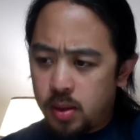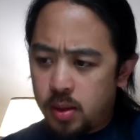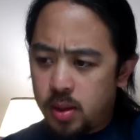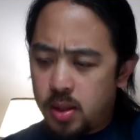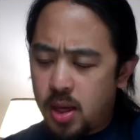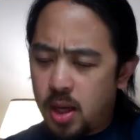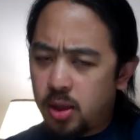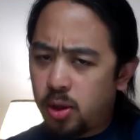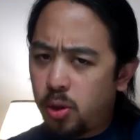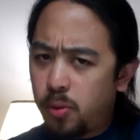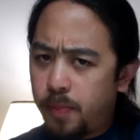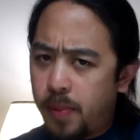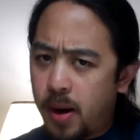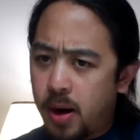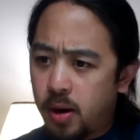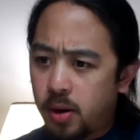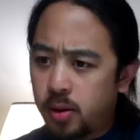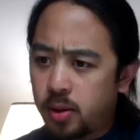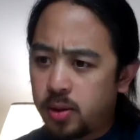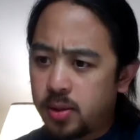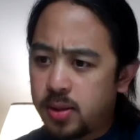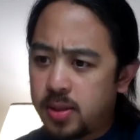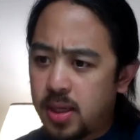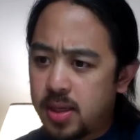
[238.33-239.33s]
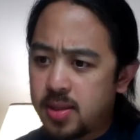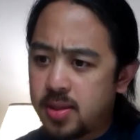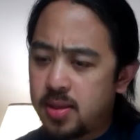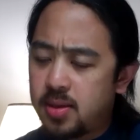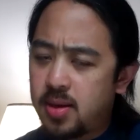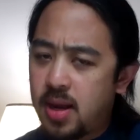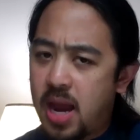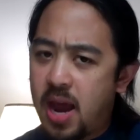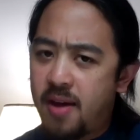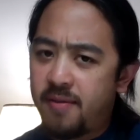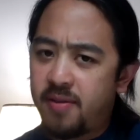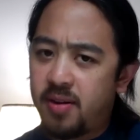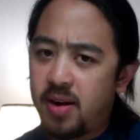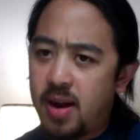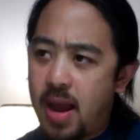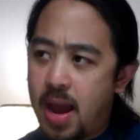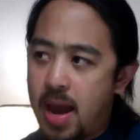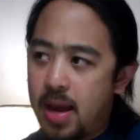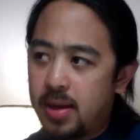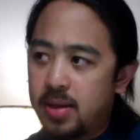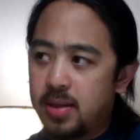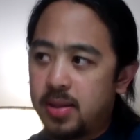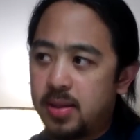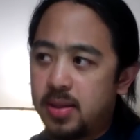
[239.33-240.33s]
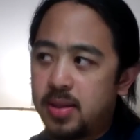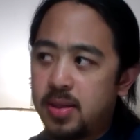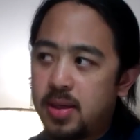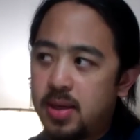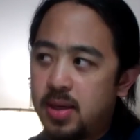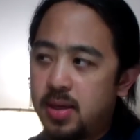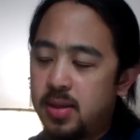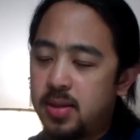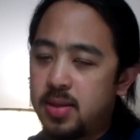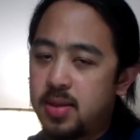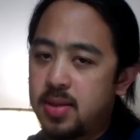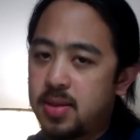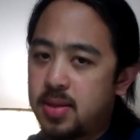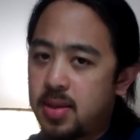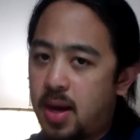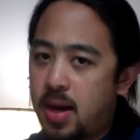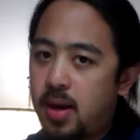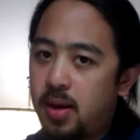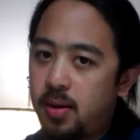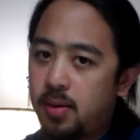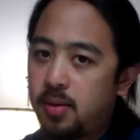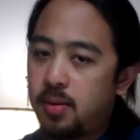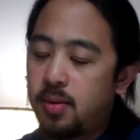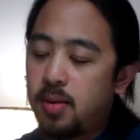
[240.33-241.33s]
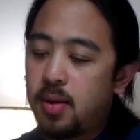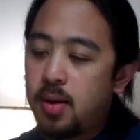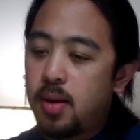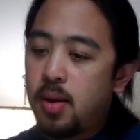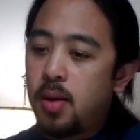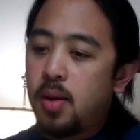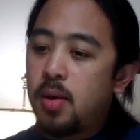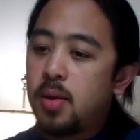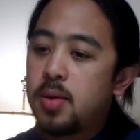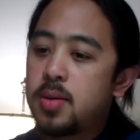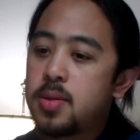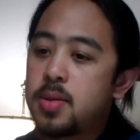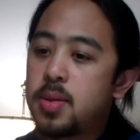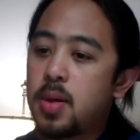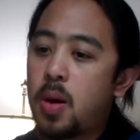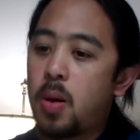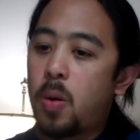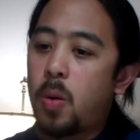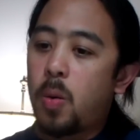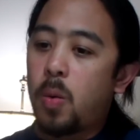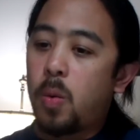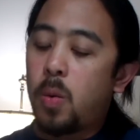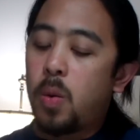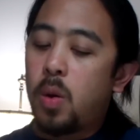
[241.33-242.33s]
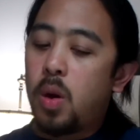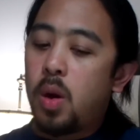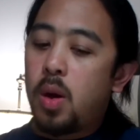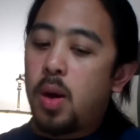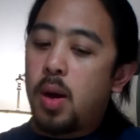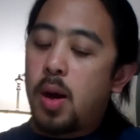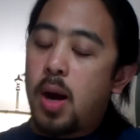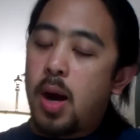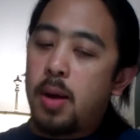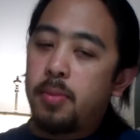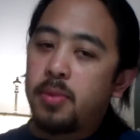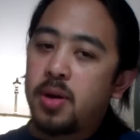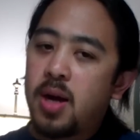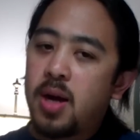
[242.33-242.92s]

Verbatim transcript: Yellow Peril doesn't have an end in sight, so I'm